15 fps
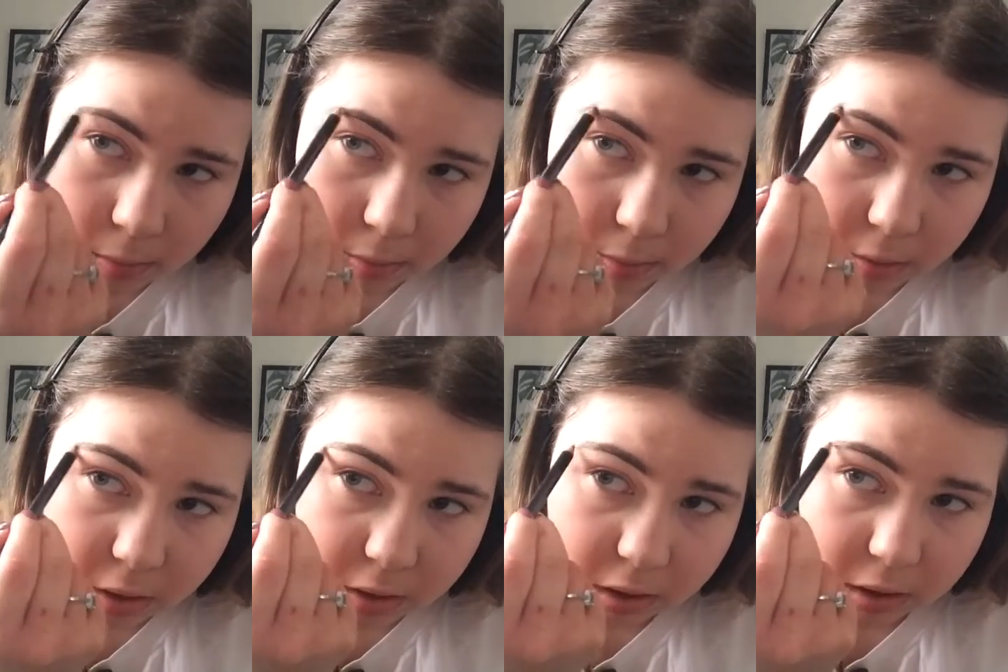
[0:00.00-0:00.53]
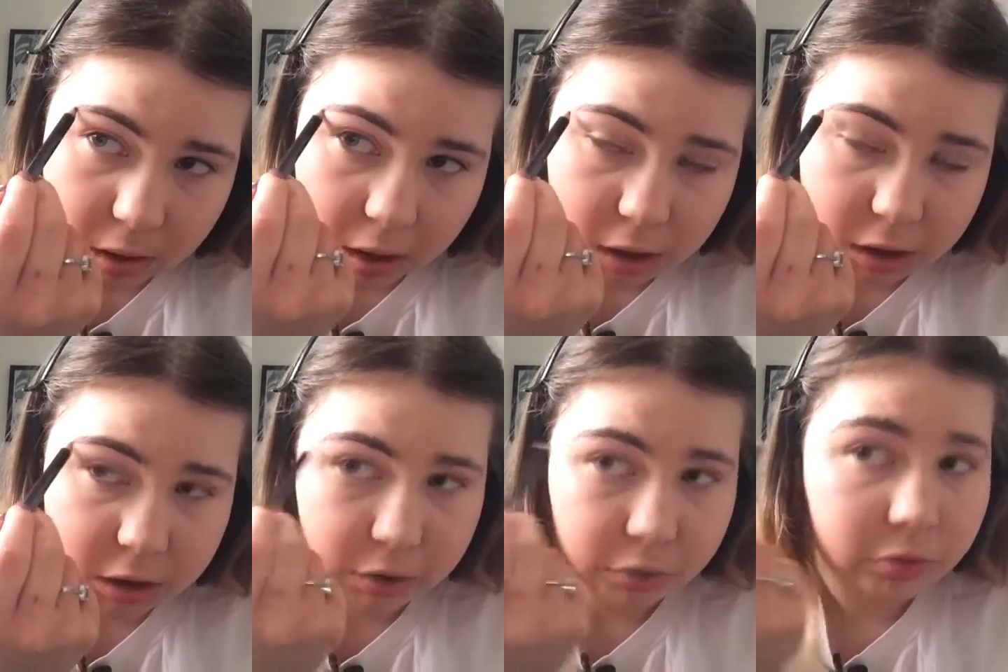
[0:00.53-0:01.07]
This is
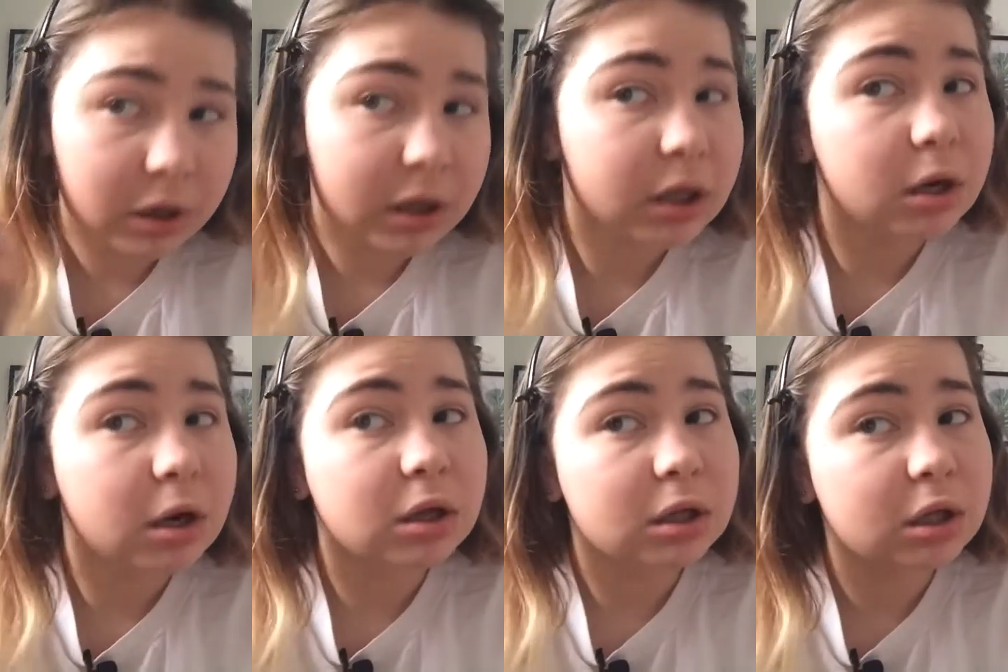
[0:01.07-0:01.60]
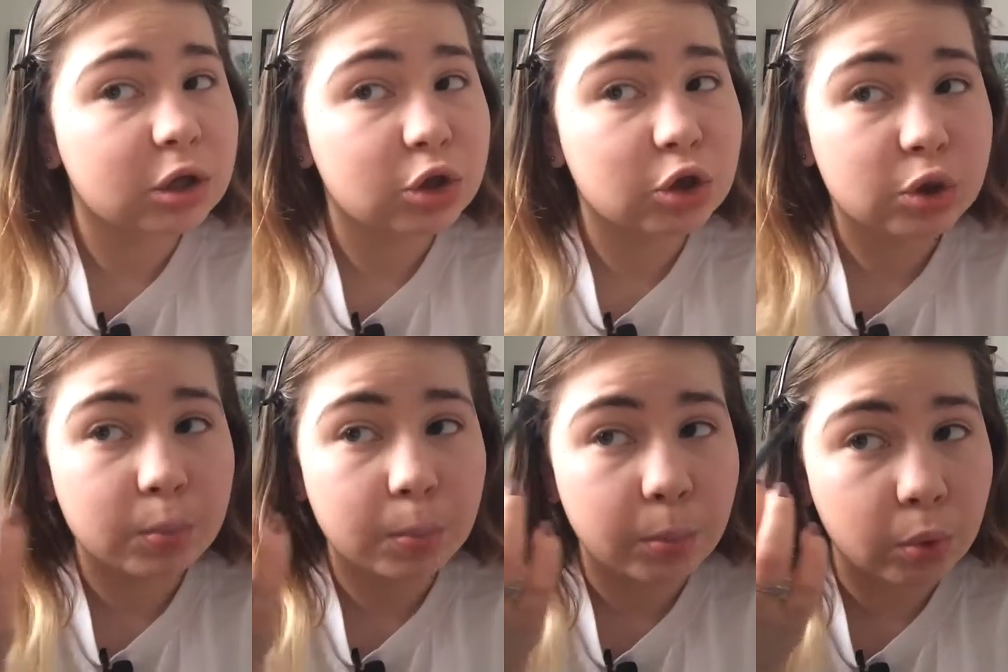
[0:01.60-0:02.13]
actually really nice and
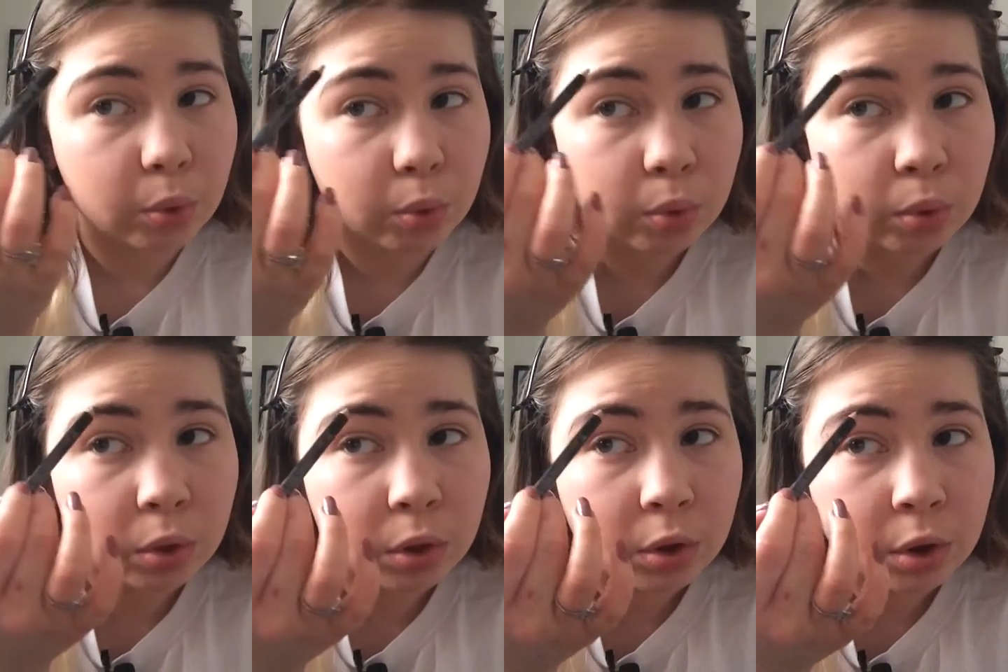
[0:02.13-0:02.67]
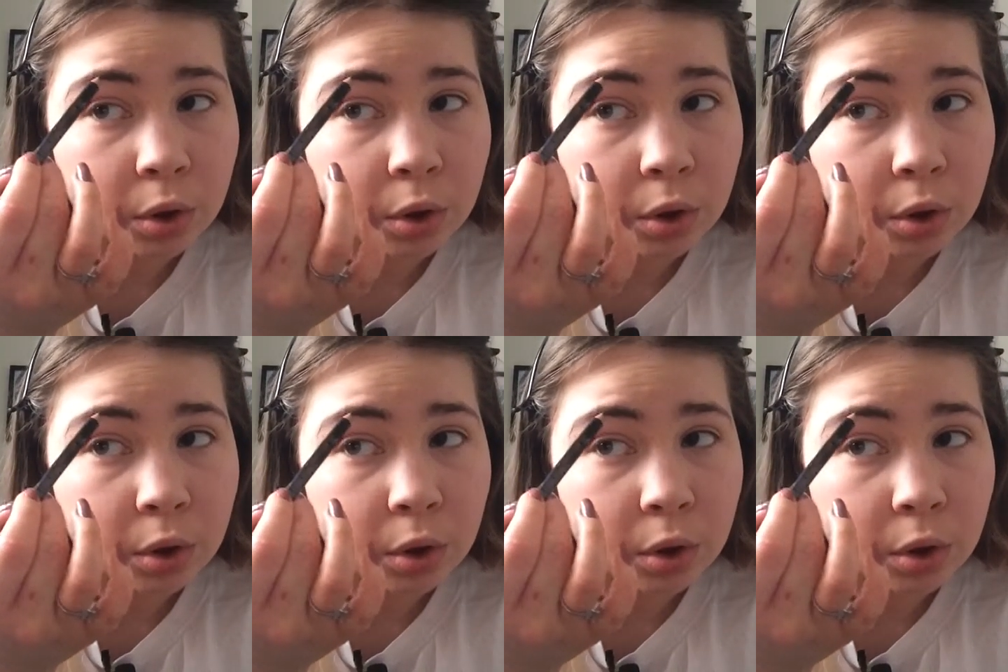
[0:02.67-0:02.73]
smooth,